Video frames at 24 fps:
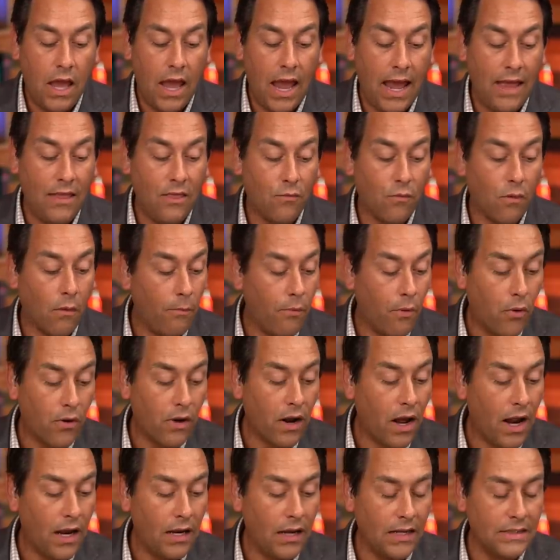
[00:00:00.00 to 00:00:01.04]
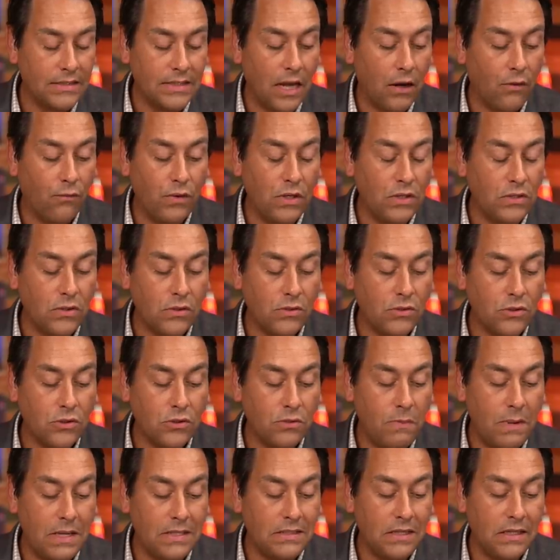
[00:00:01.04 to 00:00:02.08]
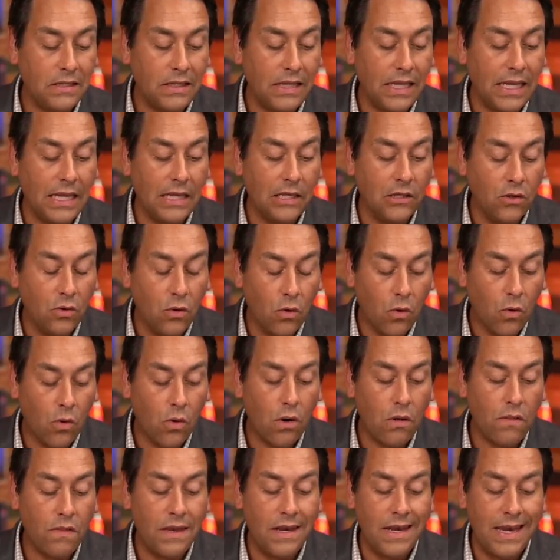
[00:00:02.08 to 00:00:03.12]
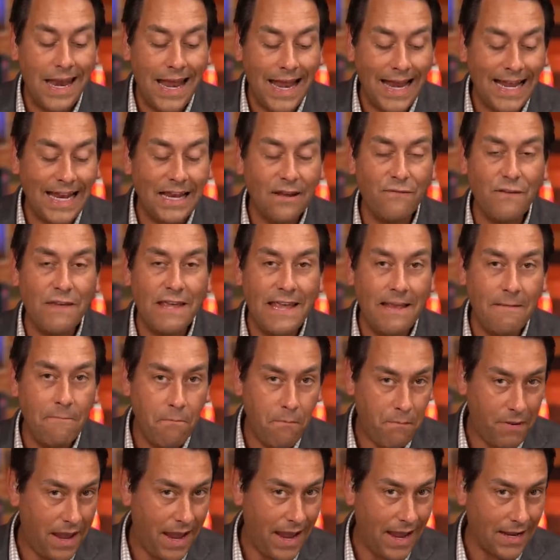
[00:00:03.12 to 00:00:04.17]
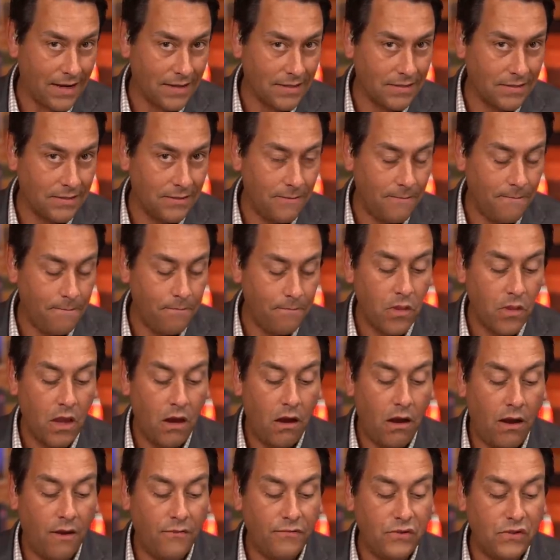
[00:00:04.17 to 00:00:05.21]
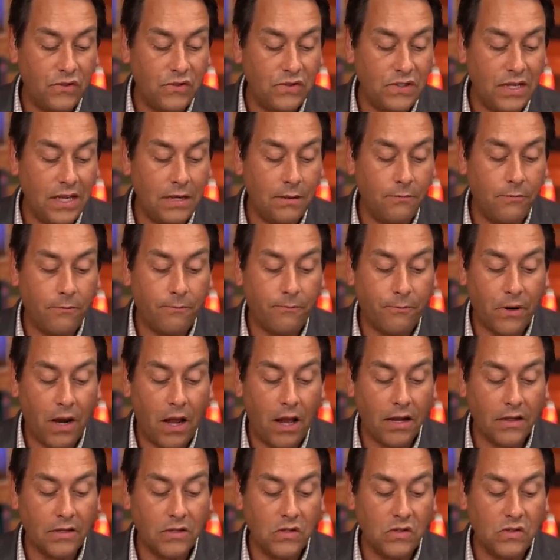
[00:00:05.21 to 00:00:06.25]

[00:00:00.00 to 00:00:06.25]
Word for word: And the report highlights how researchers basically ignore the negative impacts of sustainable products.